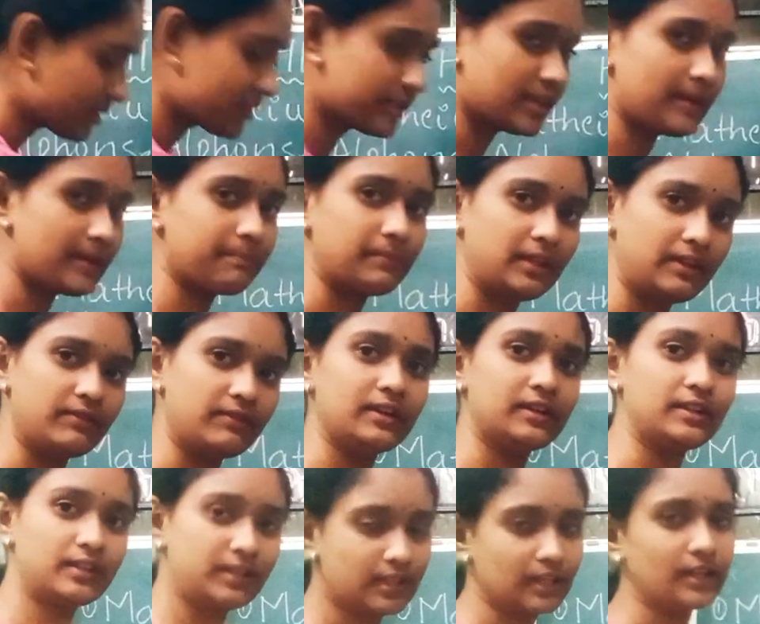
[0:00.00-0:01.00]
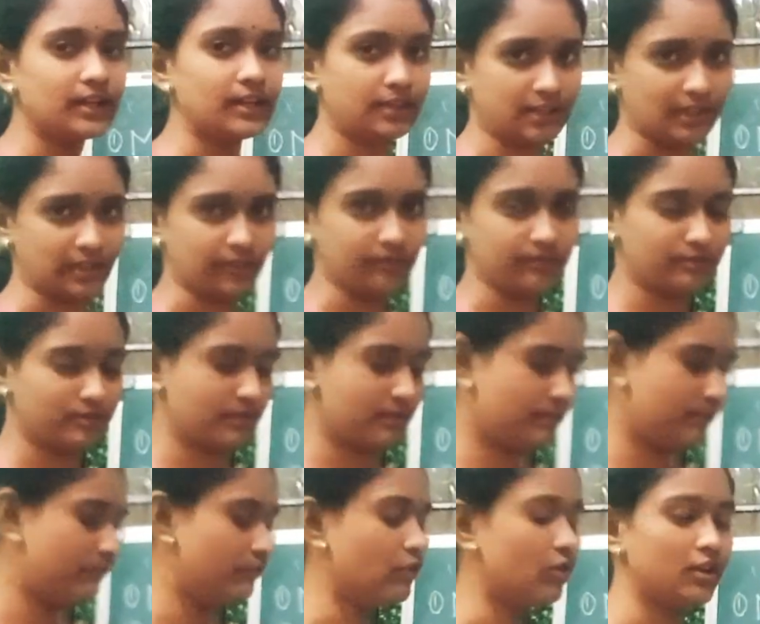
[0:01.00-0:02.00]
step even till now.
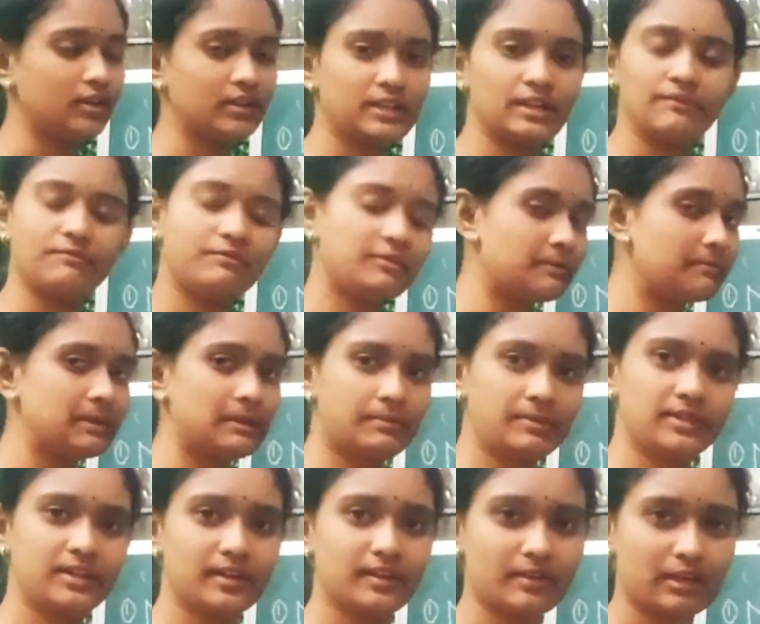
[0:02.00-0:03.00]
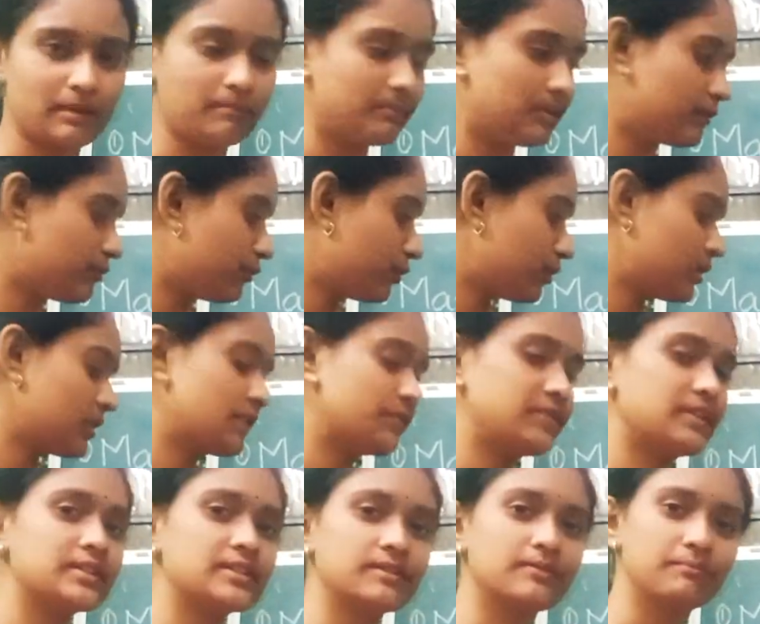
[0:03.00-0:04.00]
Whatever may be the crime, but photography
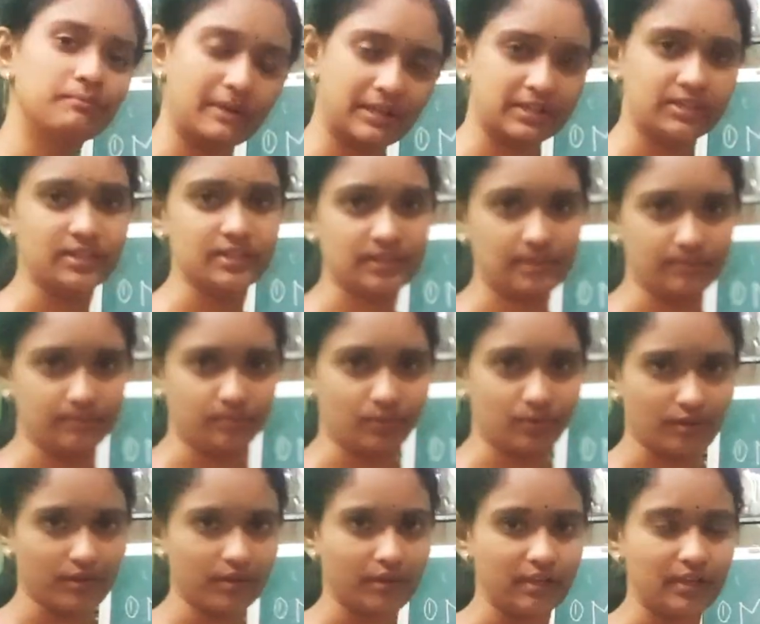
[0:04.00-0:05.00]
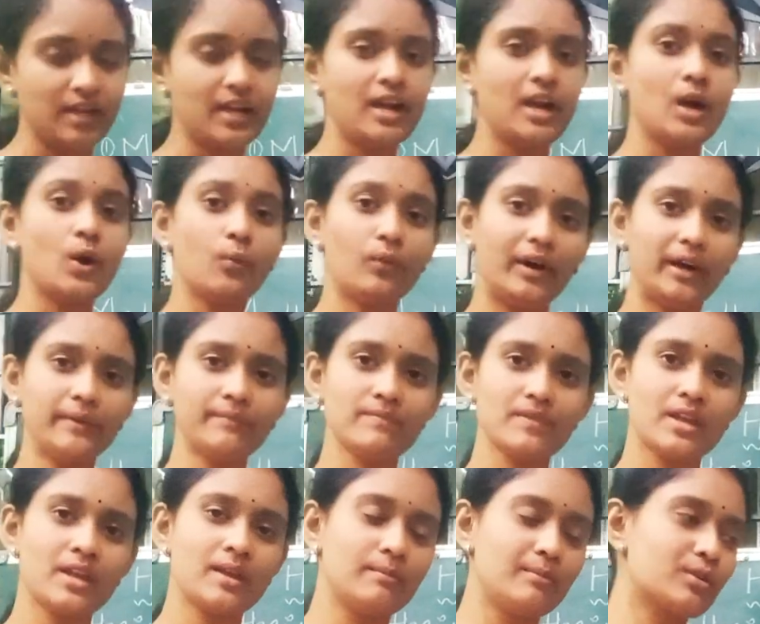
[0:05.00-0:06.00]
is most important. Why?
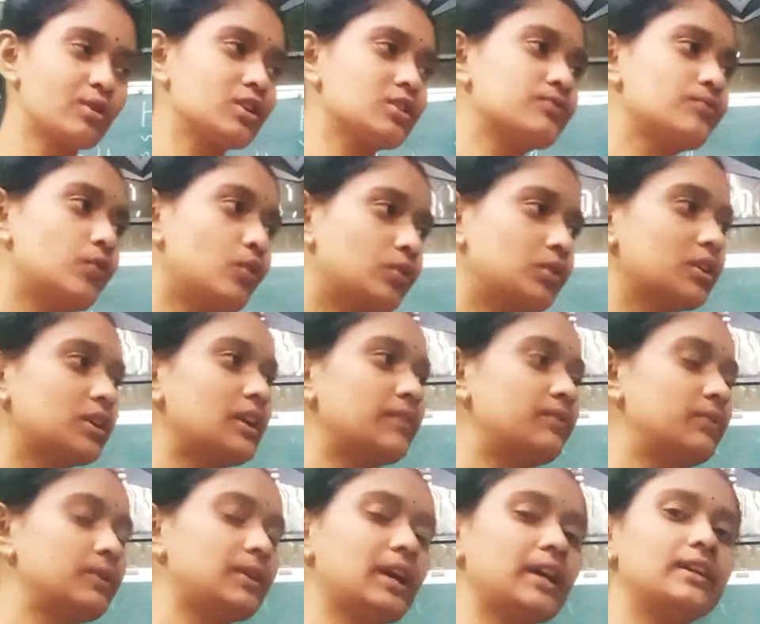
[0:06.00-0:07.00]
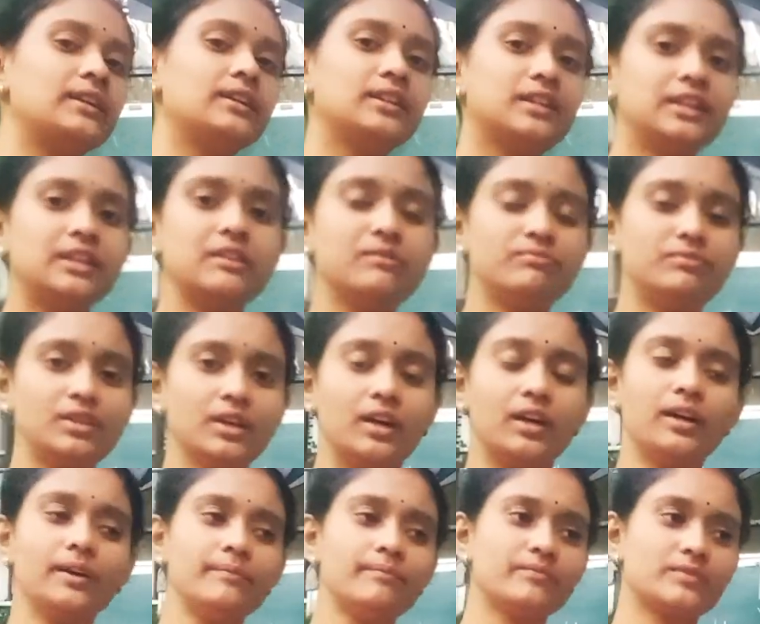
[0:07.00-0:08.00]
Because photography can keep
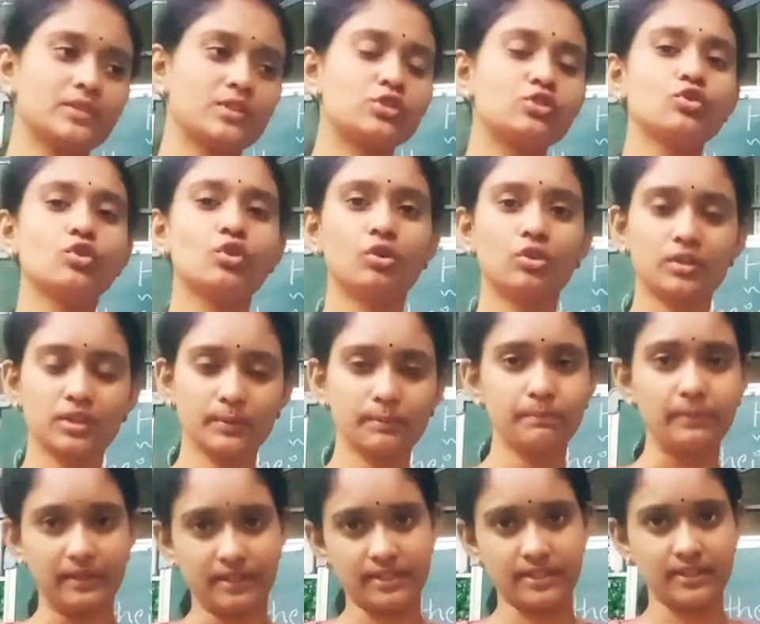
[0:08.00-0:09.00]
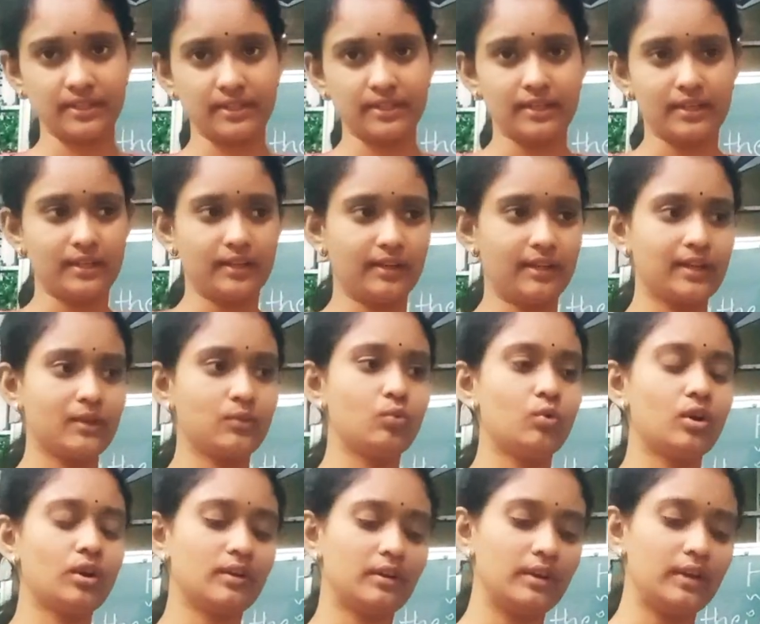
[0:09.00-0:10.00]
the store the pics, like
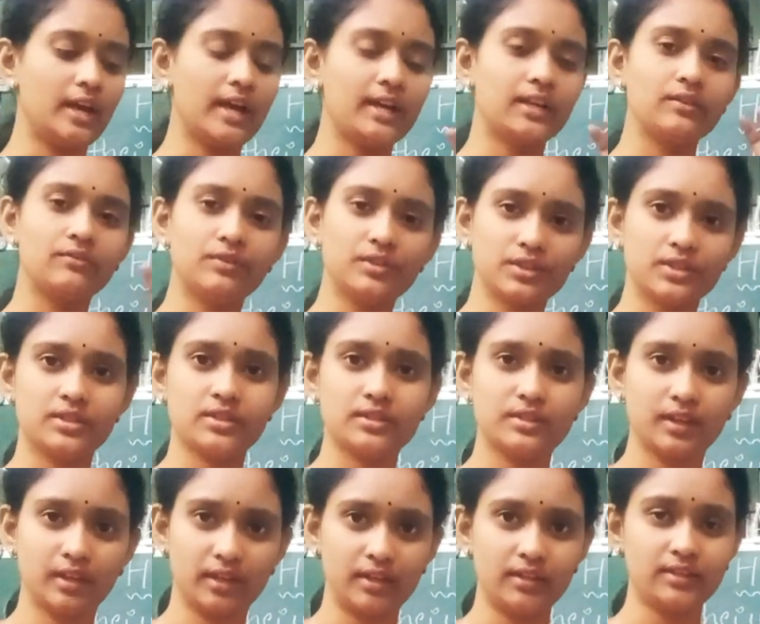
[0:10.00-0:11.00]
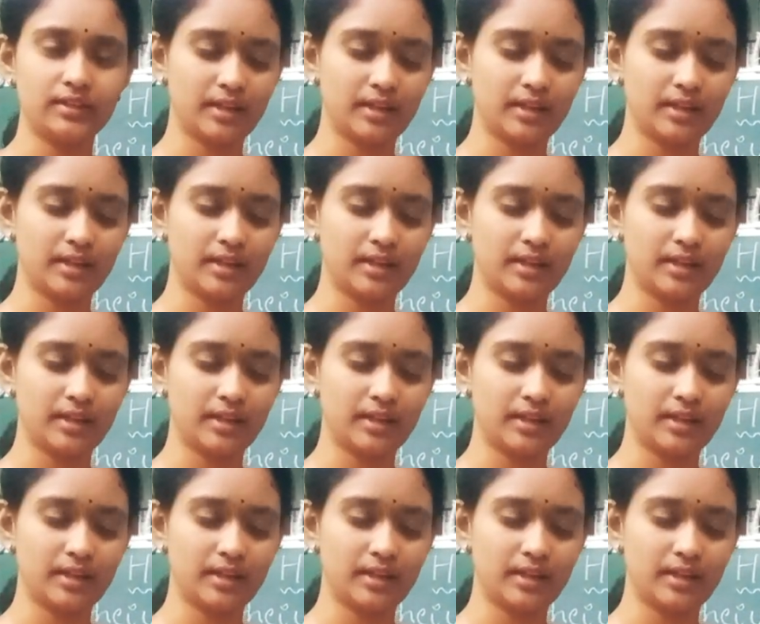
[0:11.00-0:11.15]
what at which state